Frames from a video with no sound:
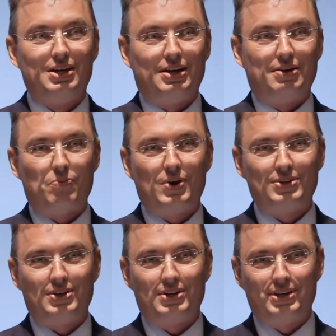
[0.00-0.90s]
And it
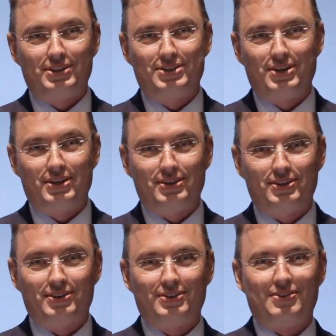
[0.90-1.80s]
wasn't
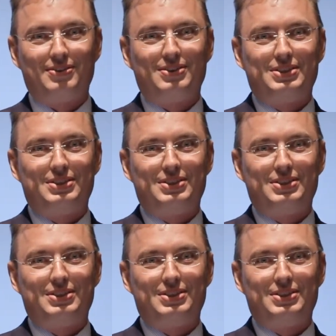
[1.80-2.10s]
until